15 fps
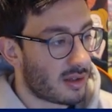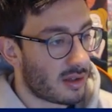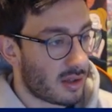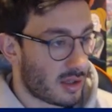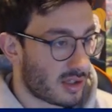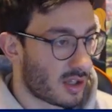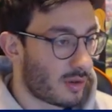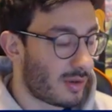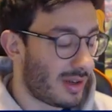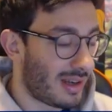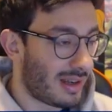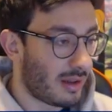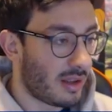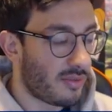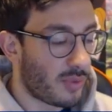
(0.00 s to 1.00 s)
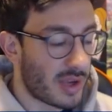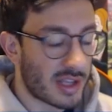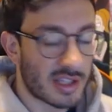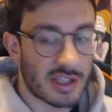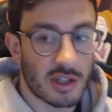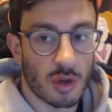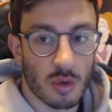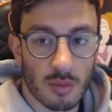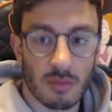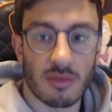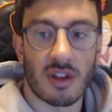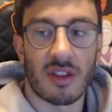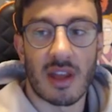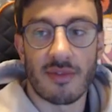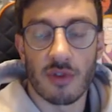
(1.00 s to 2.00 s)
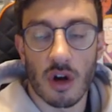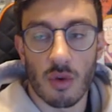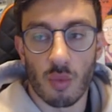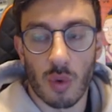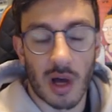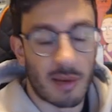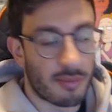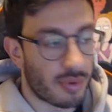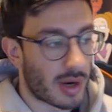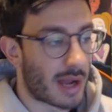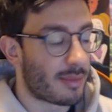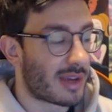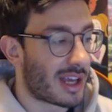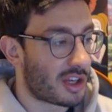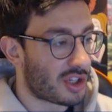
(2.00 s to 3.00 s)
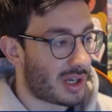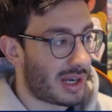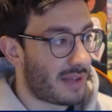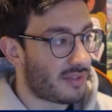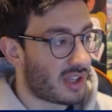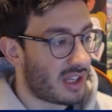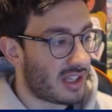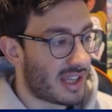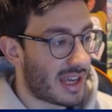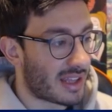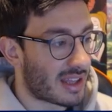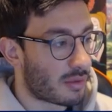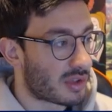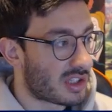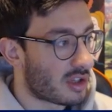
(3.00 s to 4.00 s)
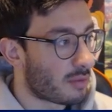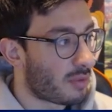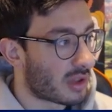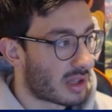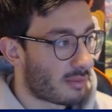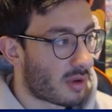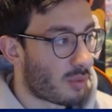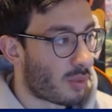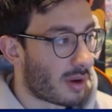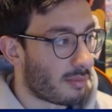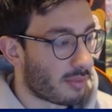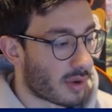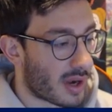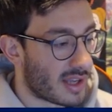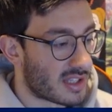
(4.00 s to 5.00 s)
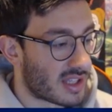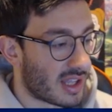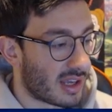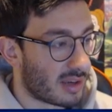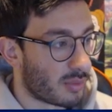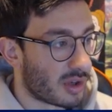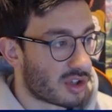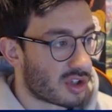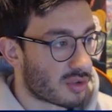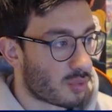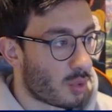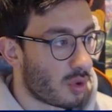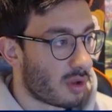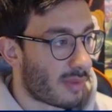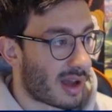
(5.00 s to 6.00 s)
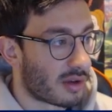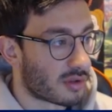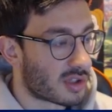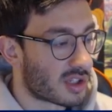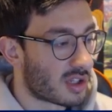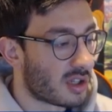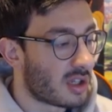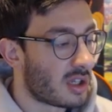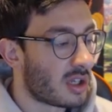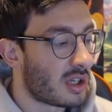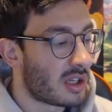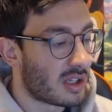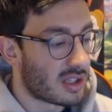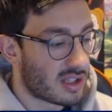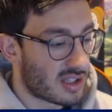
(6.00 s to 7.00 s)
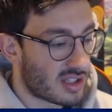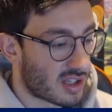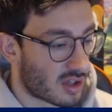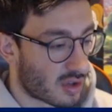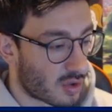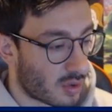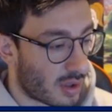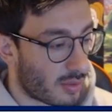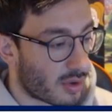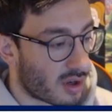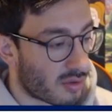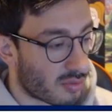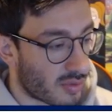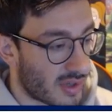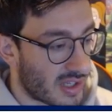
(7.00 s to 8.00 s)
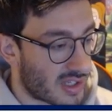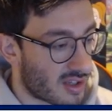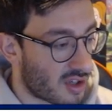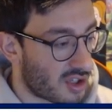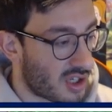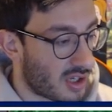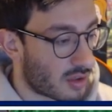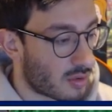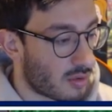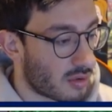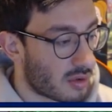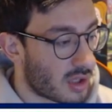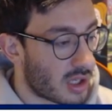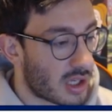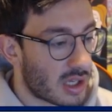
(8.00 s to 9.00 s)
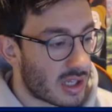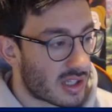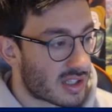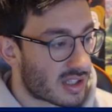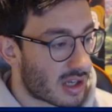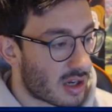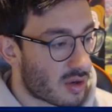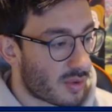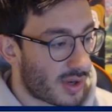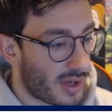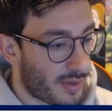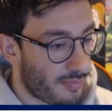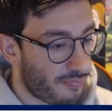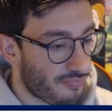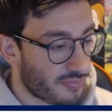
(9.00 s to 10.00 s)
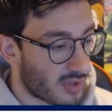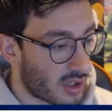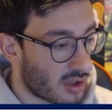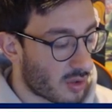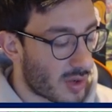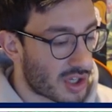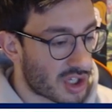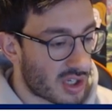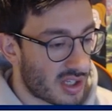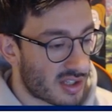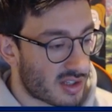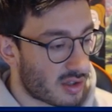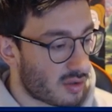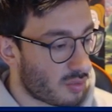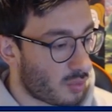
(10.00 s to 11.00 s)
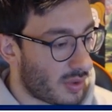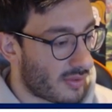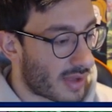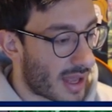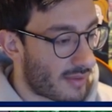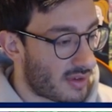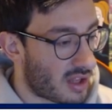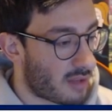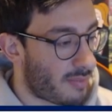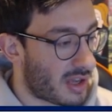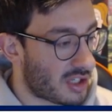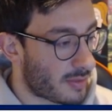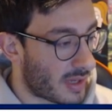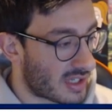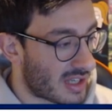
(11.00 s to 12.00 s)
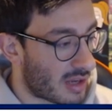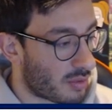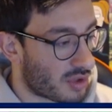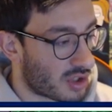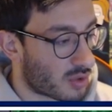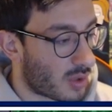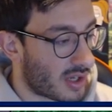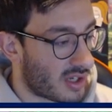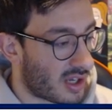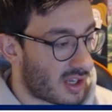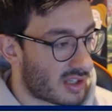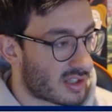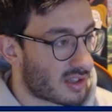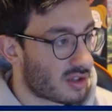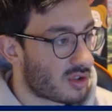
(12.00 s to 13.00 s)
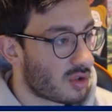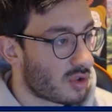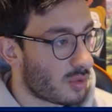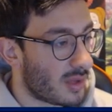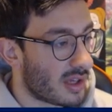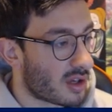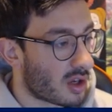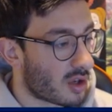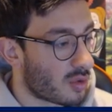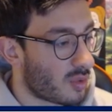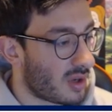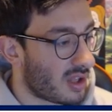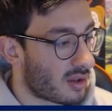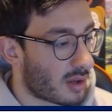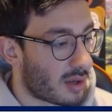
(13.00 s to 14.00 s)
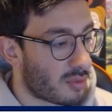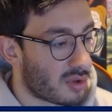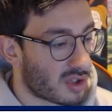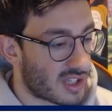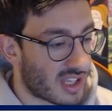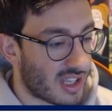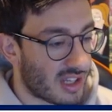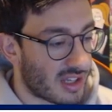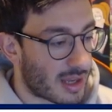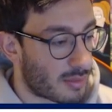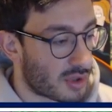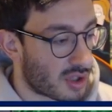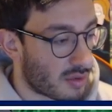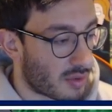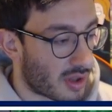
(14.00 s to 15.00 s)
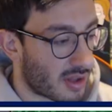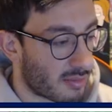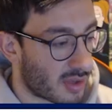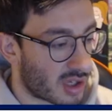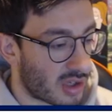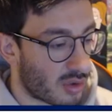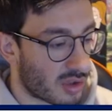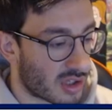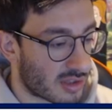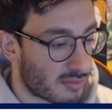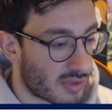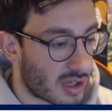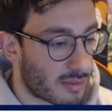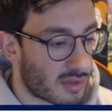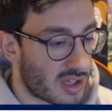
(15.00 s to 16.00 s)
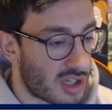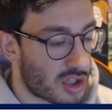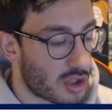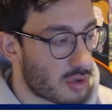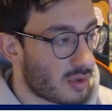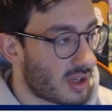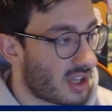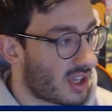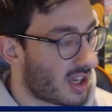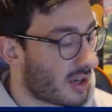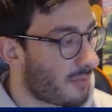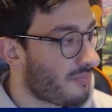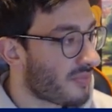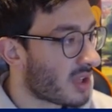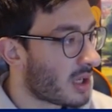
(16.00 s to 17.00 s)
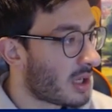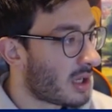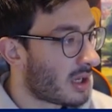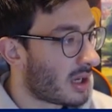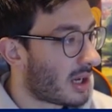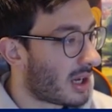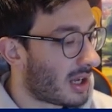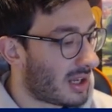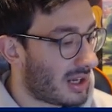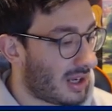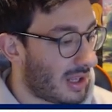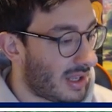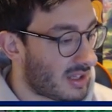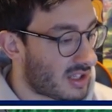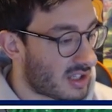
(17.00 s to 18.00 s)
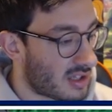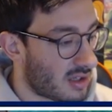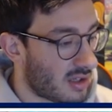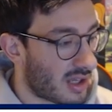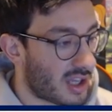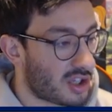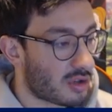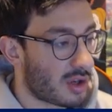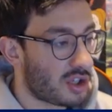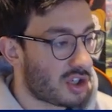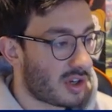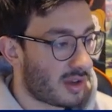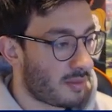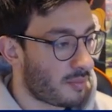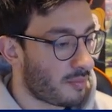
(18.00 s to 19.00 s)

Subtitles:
So if we assume that they've got 1 Prime Catcher left in deck, that will still put them on 1 prize there, and we can just rule them out. So I've got a research here, cool. So the question is, we have another bench space now, which is quite nice. Do we go with, we're not taking any damage, so I think Munkidori doesn't become an issue here. Let's Night Stretcher.